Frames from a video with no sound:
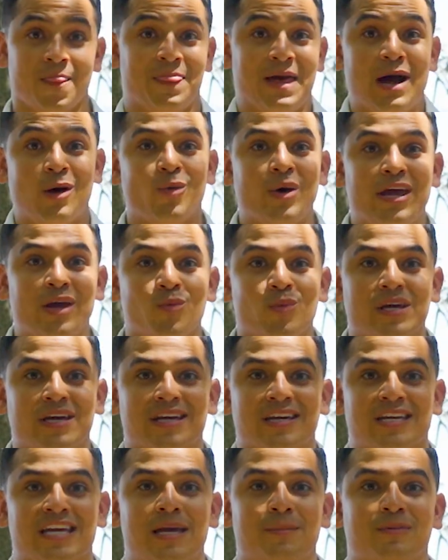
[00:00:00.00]
That way we
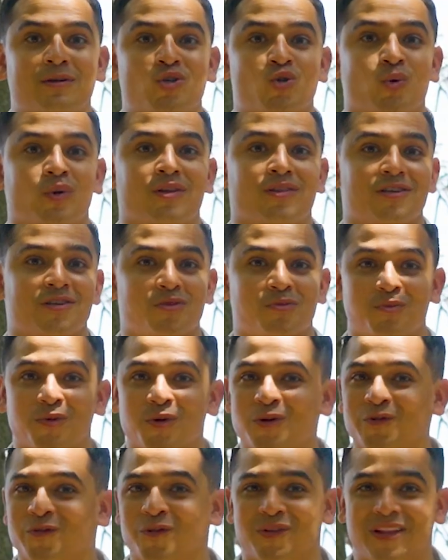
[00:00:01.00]
can keep enjoying these
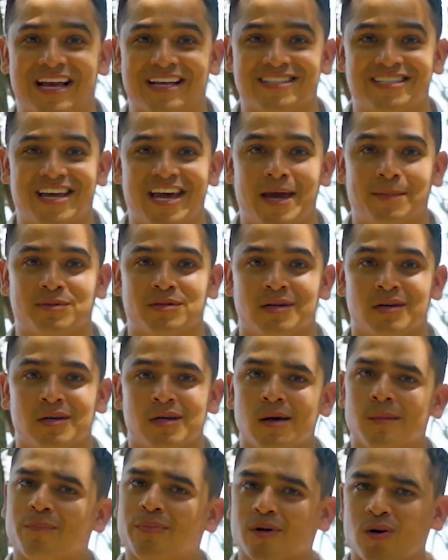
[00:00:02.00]
beautiful landscapes,
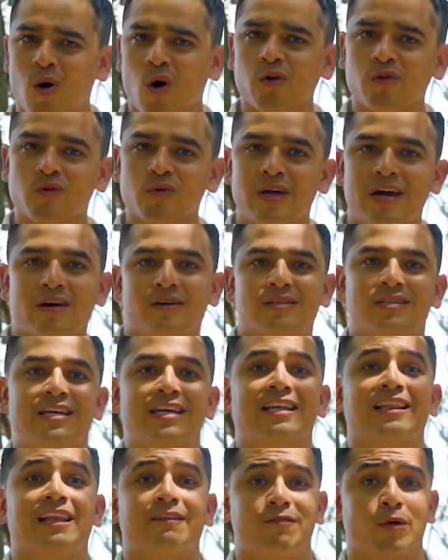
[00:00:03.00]
but also
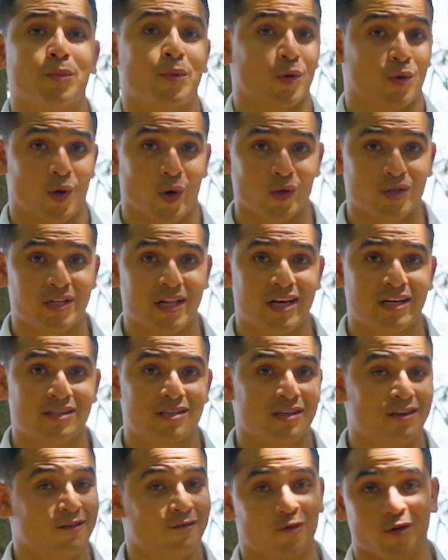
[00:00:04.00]
guarantee livable
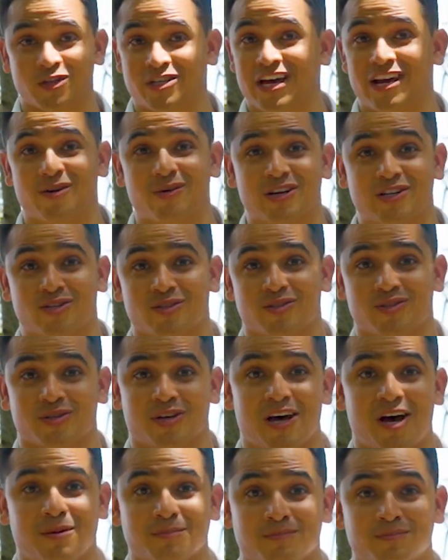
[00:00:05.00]
coastlines for generations to
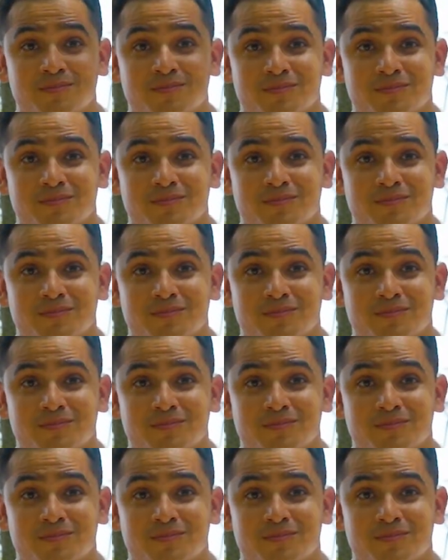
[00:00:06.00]
come.